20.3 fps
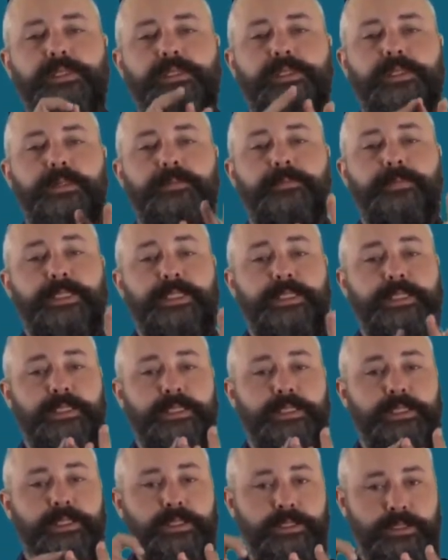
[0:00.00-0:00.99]

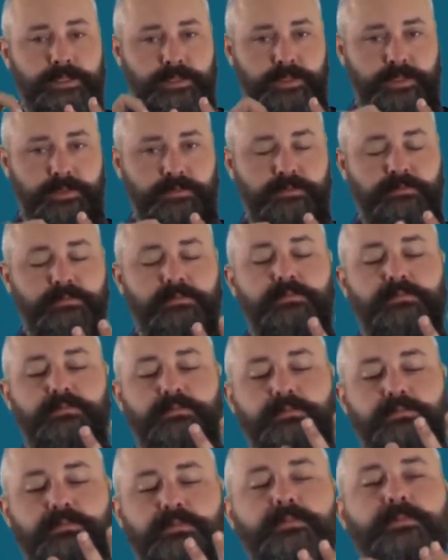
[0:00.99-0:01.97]
Epidemic.
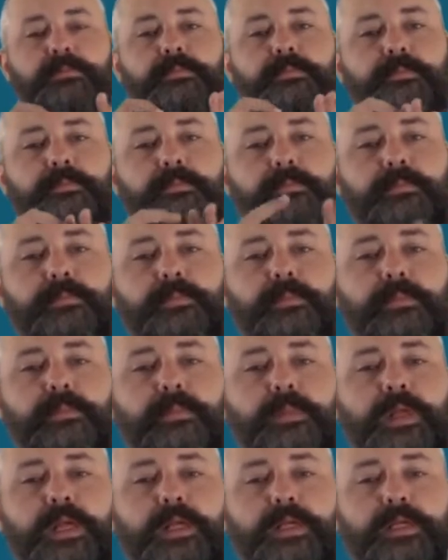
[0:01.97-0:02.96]

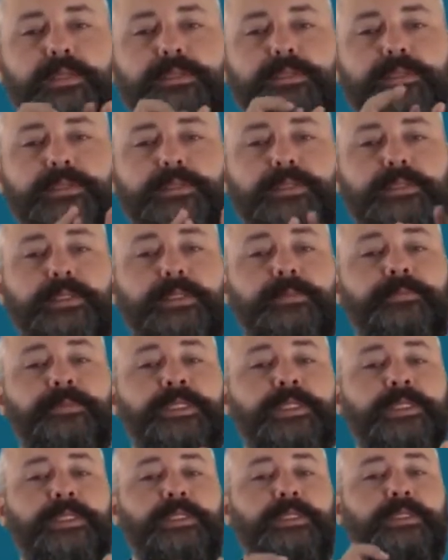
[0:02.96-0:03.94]
3. Pandemic.
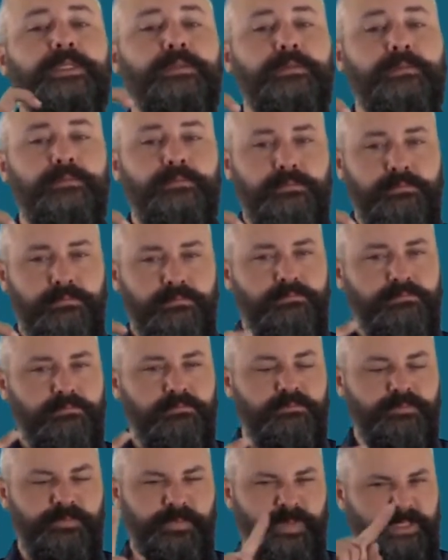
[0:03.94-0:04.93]

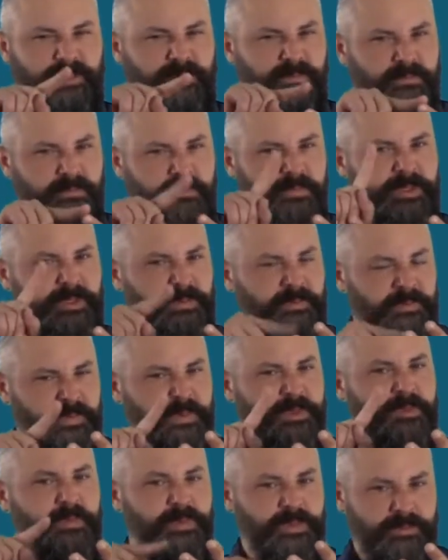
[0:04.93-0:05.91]
I will explain what
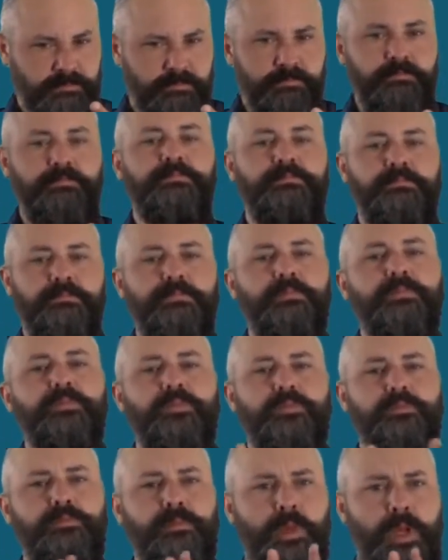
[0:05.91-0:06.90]
those terms are, how
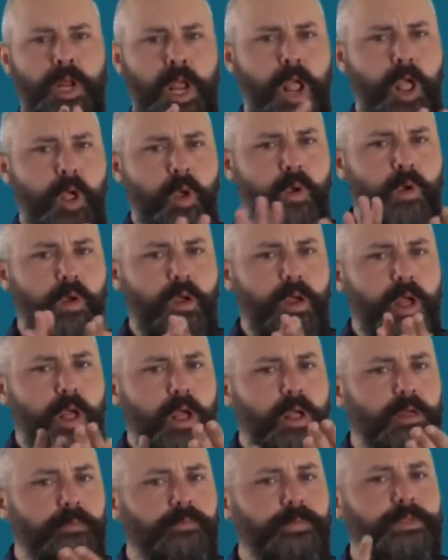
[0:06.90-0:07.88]
they occur,
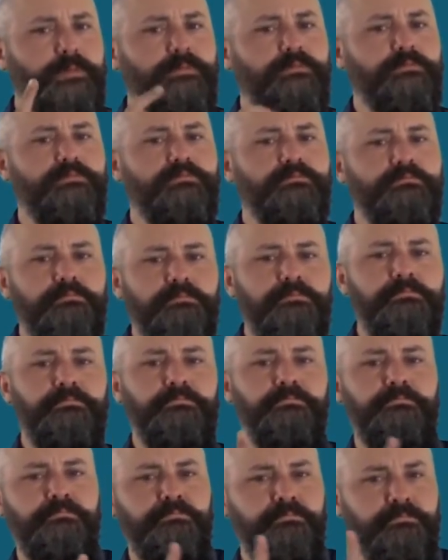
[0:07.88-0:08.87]
and procedures
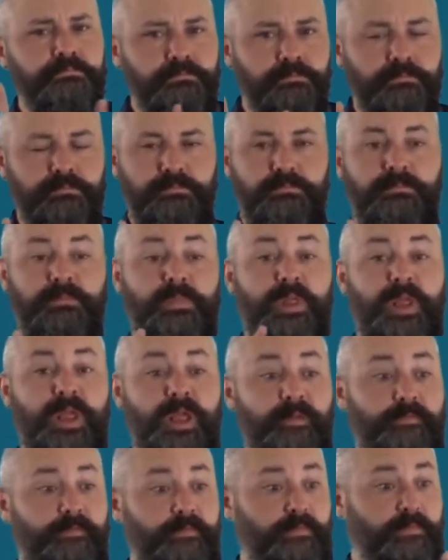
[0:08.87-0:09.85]
that usually are
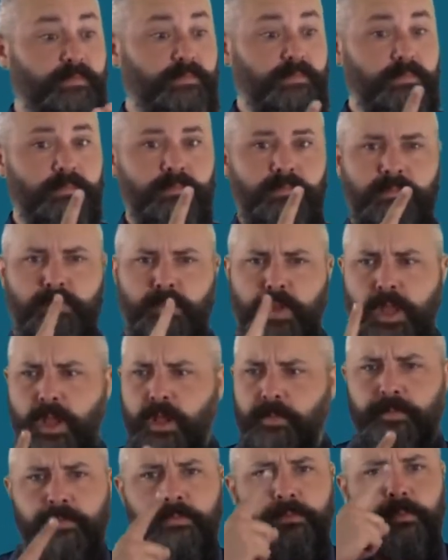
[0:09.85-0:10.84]
followed in the event of a
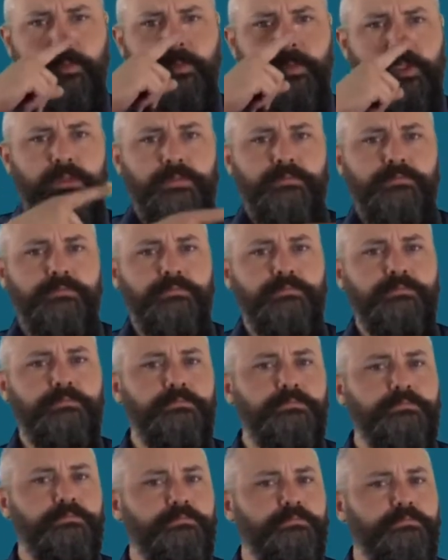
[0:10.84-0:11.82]
biohazard,
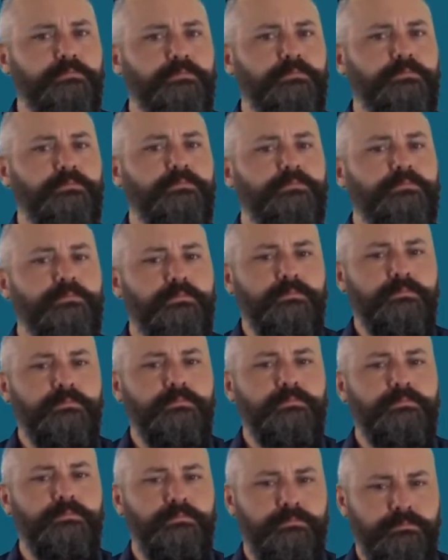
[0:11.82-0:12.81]
epidemic, and pandemic.